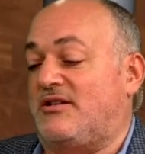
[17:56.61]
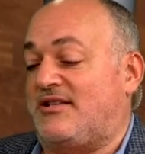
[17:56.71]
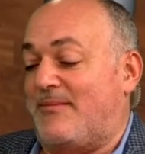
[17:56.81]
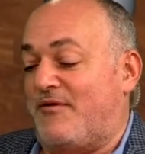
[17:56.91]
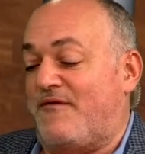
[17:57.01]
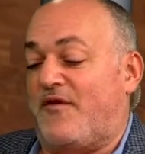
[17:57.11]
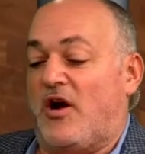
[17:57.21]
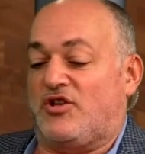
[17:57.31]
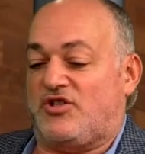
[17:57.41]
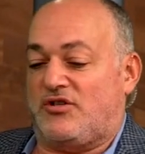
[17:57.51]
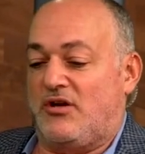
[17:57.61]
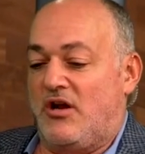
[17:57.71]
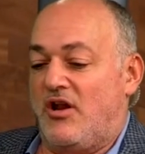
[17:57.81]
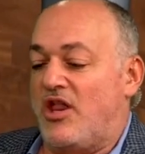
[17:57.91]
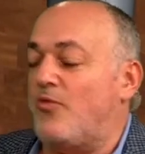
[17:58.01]
December 1st.
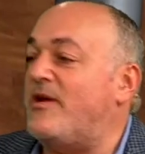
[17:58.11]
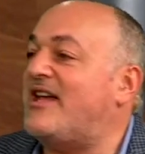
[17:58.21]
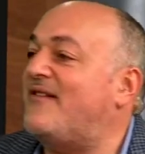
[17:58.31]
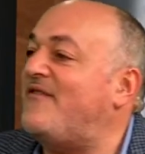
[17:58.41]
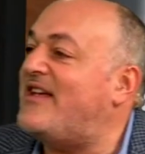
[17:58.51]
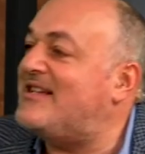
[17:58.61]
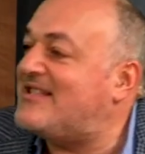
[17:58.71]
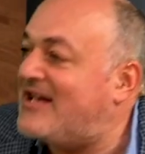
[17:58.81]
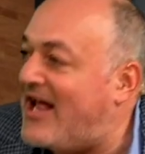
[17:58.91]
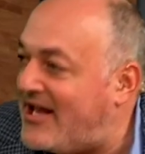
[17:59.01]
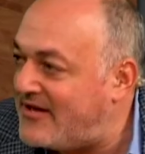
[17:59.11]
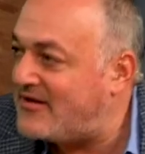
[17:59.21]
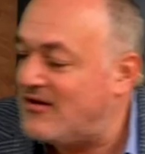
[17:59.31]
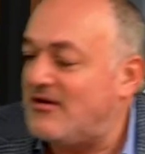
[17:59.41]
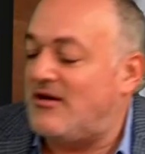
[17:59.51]
Mm. They reconvene today.
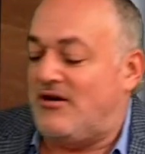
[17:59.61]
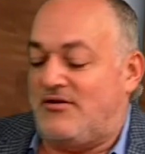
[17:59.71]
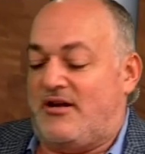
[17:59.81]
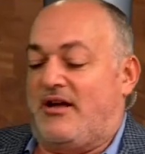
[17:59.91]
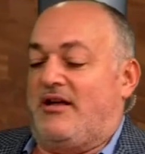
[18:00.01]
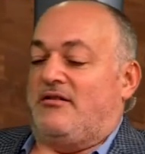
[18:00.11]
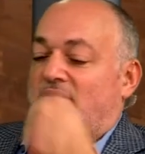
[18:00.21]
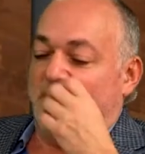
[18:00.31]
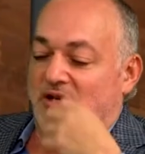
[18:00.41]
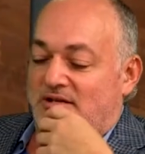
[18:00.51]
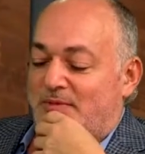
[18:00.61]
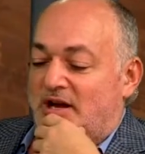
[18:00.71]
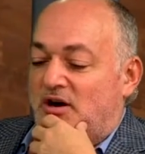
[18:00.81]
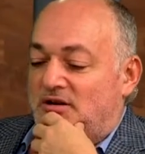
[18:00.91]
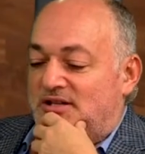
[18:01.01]
Mm. Okay. It's being heard